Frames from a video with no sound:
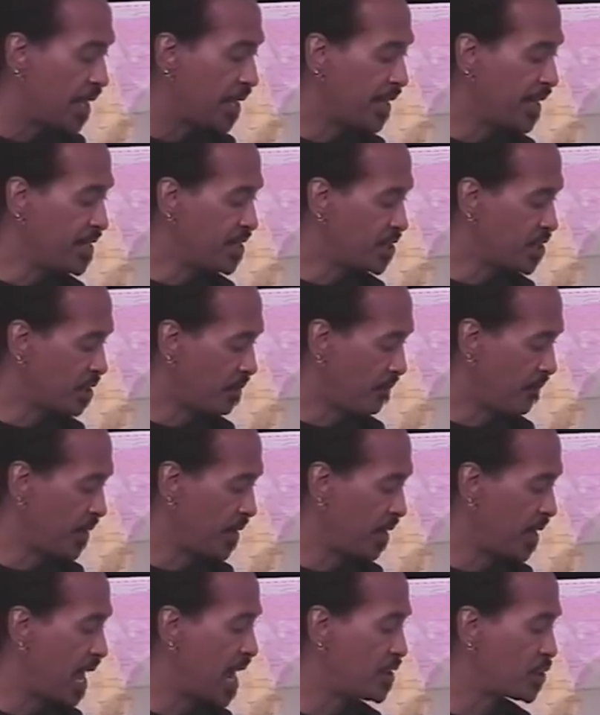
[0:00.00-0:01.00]
In
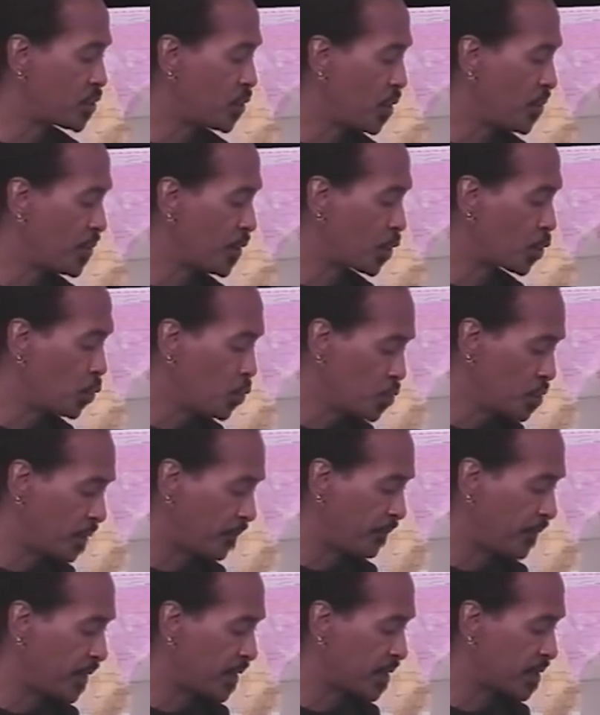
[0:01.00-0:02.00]
Seville, I saw the
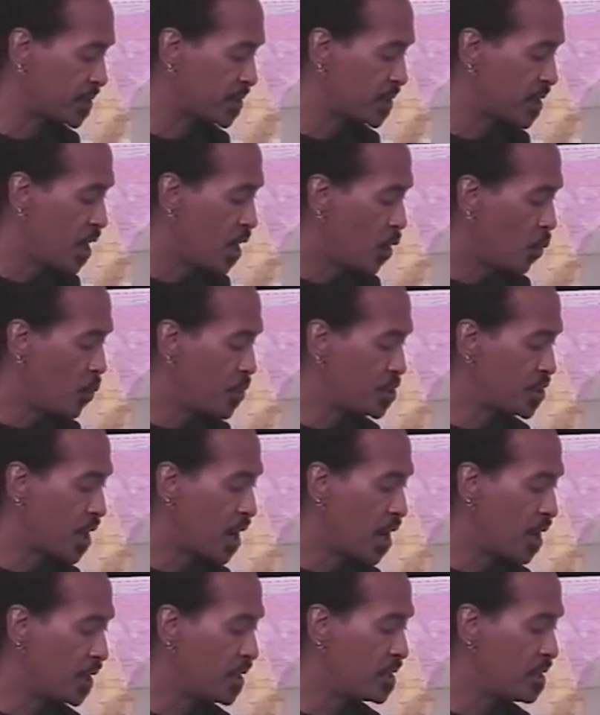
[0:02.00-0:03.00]
crucifix, which
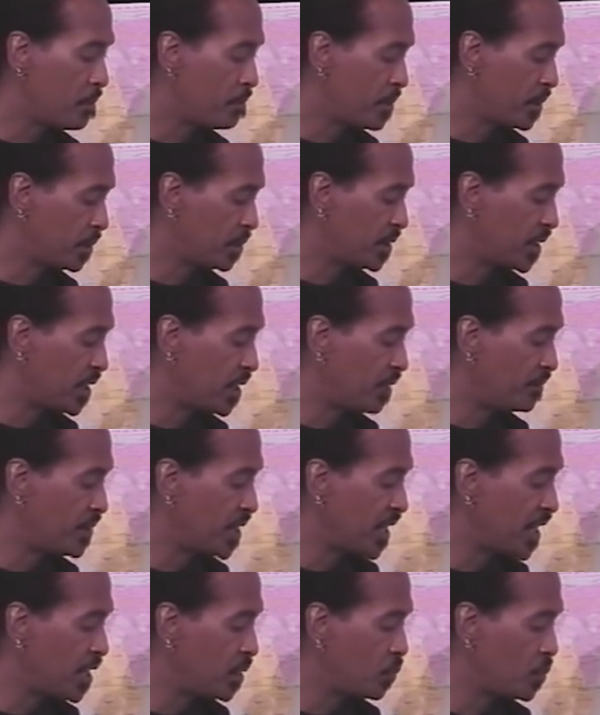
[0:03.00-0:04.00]
hung in the building of
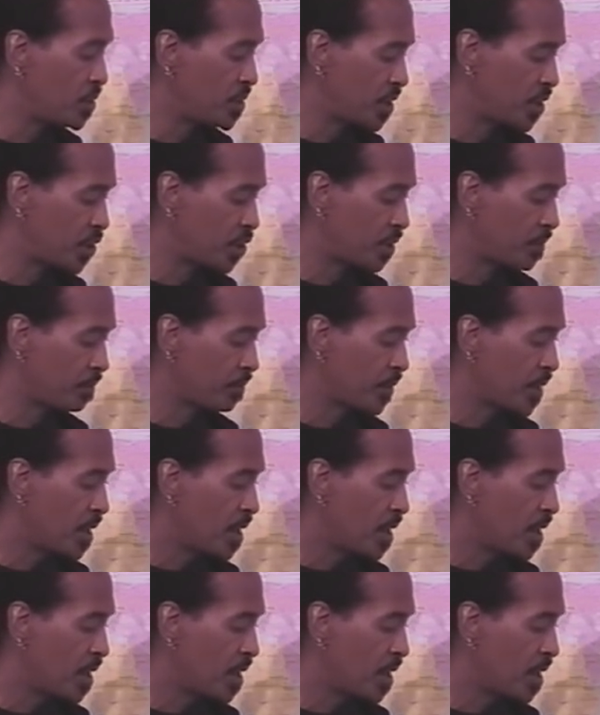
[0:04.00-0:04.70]
the Inquisition,